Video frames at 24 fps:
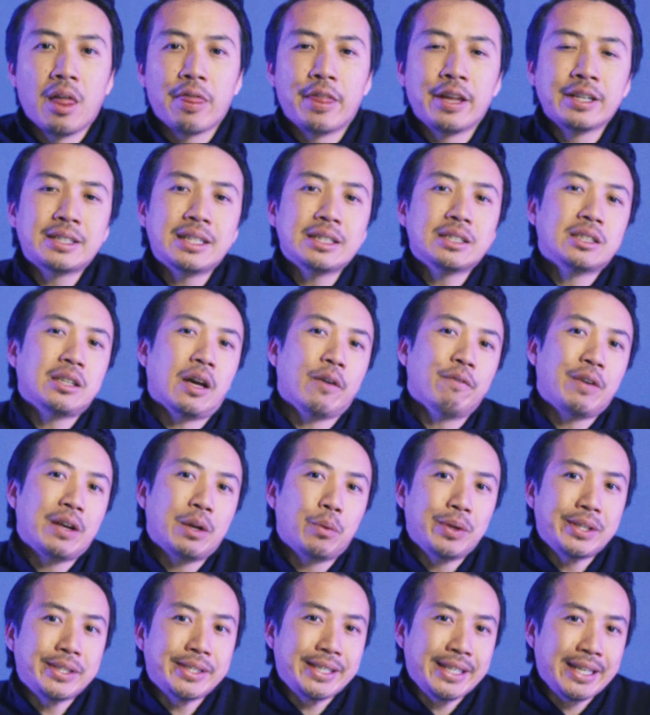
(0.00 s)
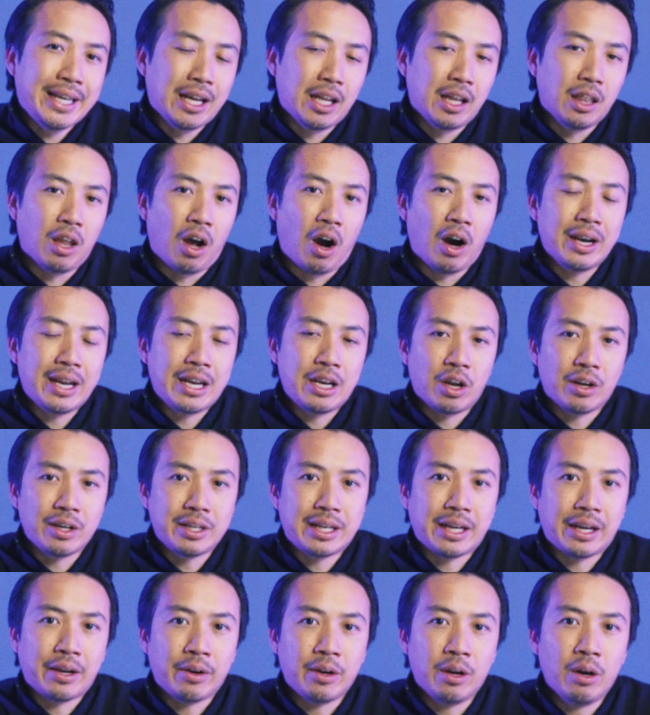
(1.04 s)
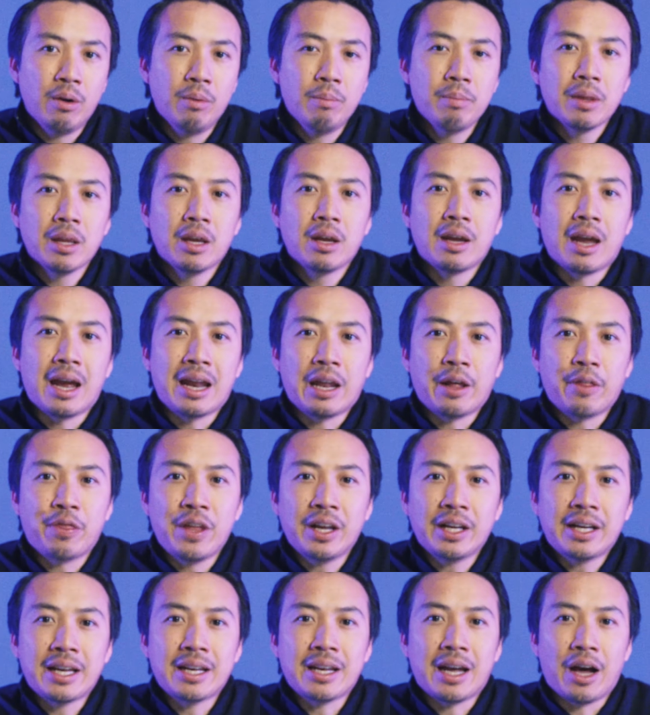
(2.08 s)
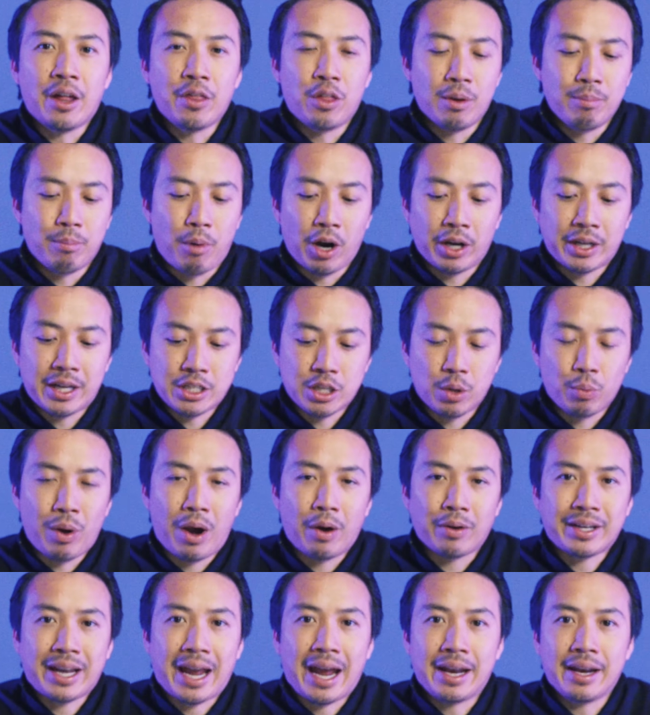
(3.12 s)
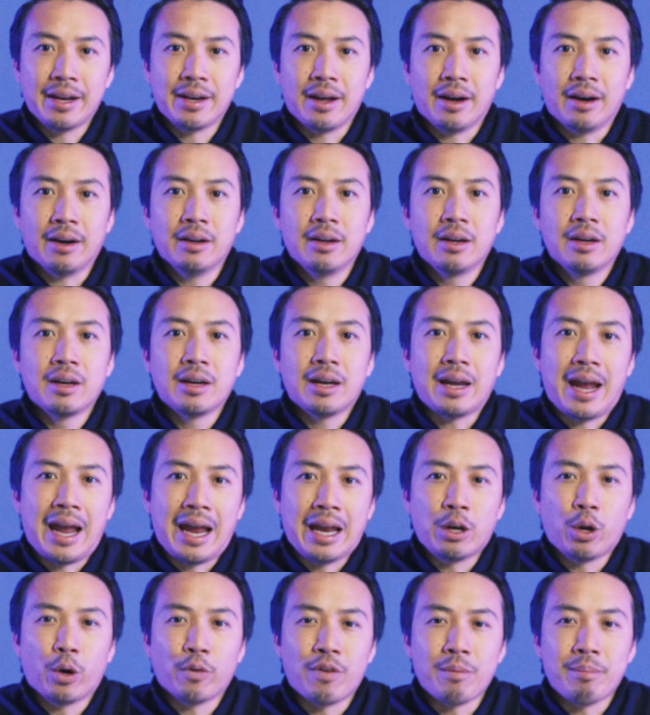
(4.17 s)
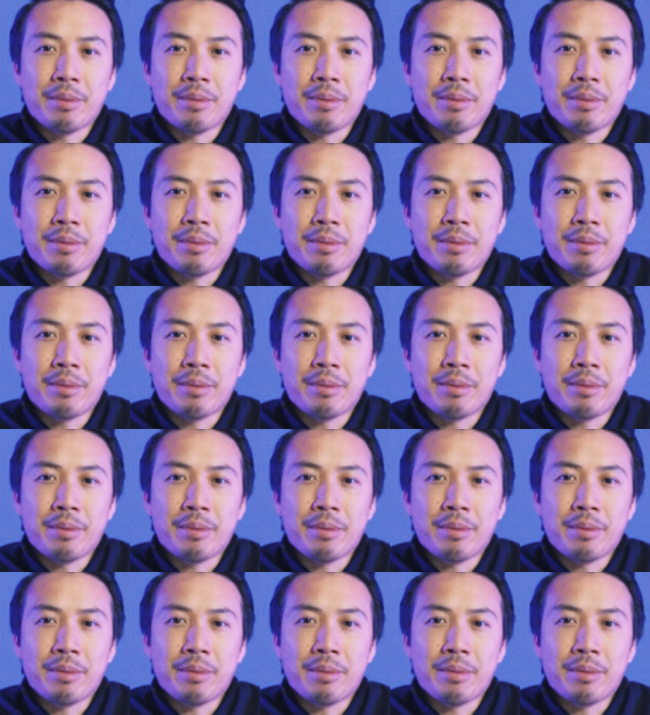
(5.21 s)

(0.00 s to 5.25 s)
This is something we see a lot in Ontario, and I think in other markets around Canada and North